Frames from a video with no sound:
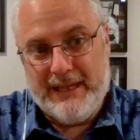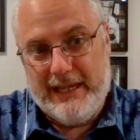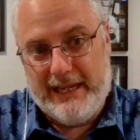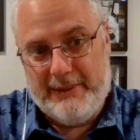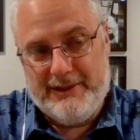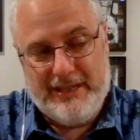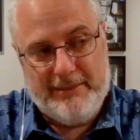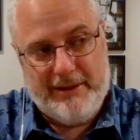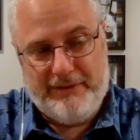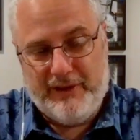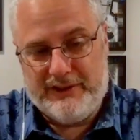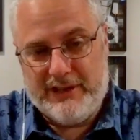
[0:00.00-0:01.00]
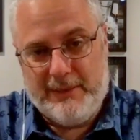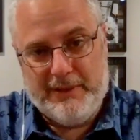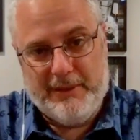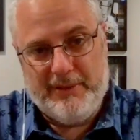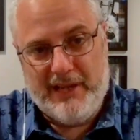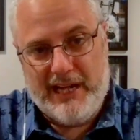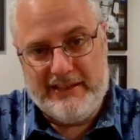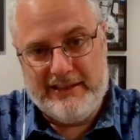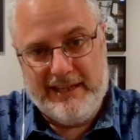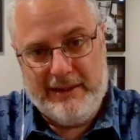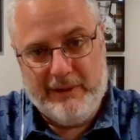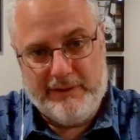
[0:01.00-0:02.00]
Like I would say my first couple of plots
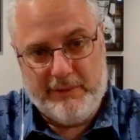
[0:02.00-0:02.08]
that I wrote for